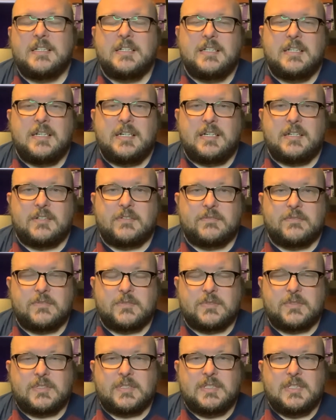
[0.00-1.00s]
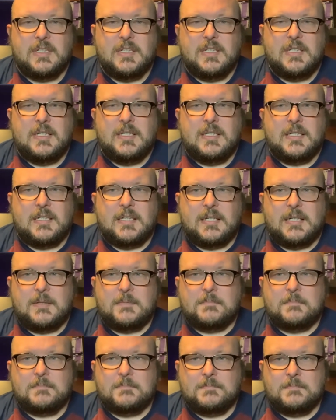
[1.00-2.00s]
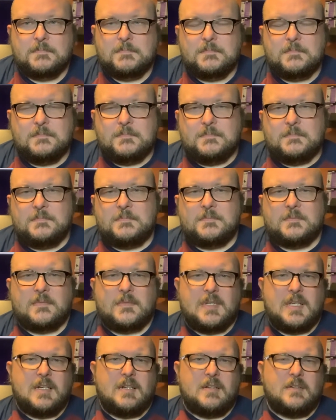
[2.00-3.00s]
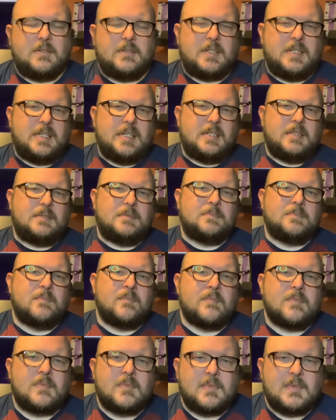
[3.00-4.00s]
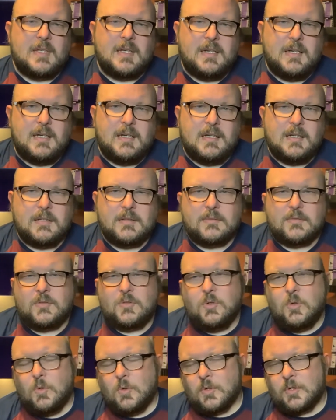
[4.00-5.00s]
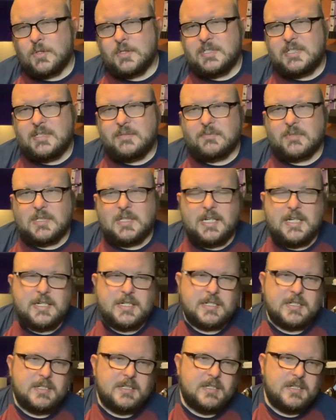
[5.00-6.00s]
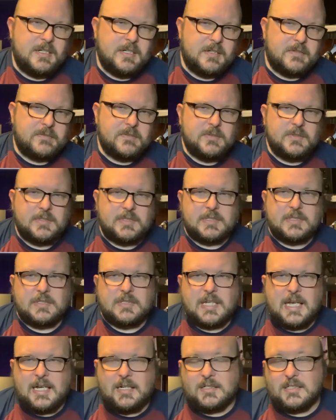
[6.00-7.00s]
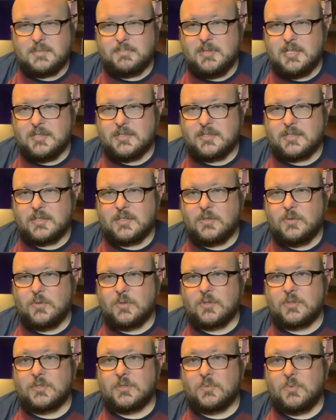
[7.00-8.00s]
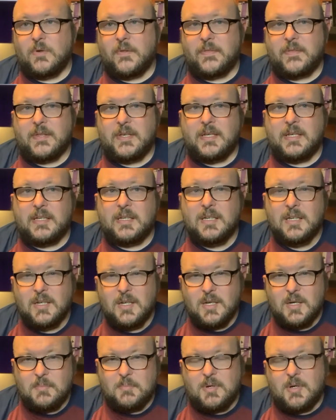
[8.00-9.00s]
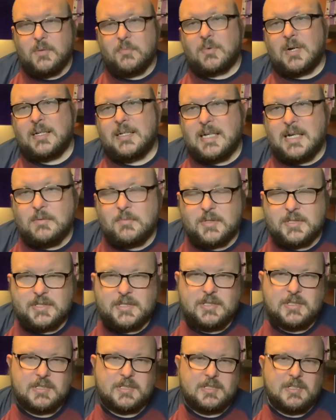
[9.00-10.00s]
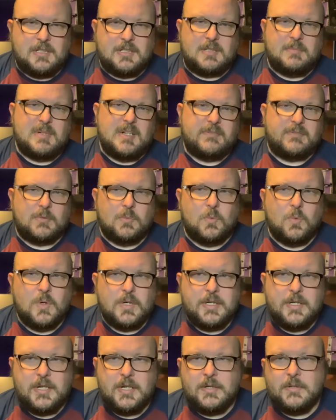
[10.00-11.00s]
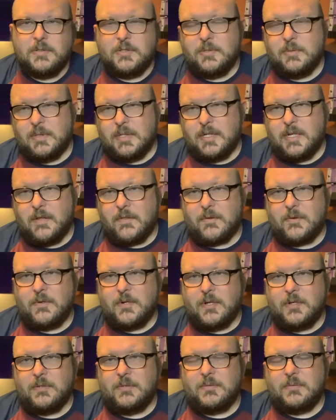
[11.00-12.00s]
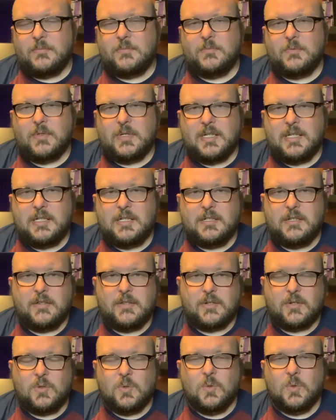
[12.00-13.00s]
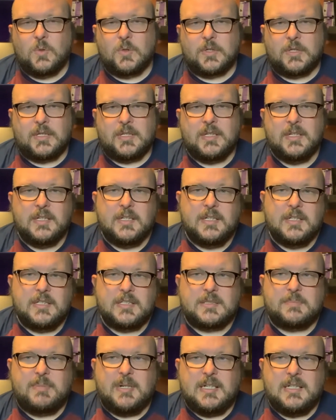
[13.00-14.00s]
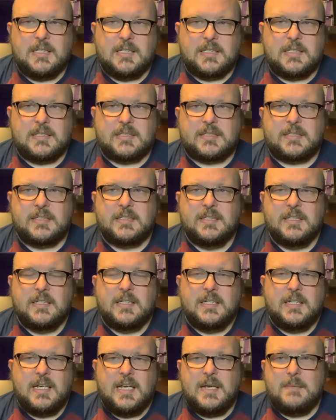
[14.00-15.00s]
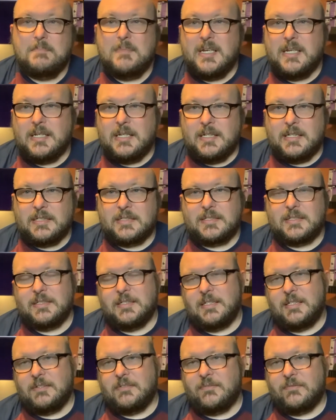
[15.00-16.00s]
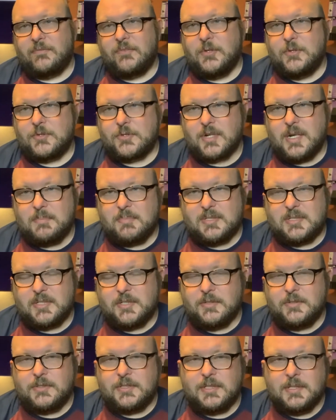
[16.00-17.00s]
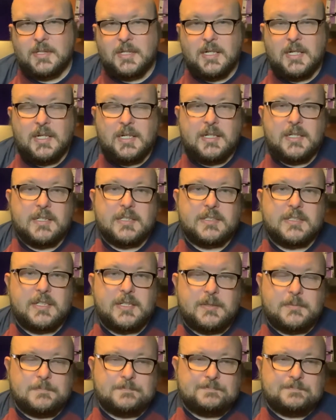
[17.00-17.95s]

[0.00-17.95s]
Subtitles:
intervals. Now again, chords in relation to intervals and how to spell certain chords are one thing, but right now we're just going to talk about from one note to another note. We'll get into the chord spellings and meanings in future episodes. So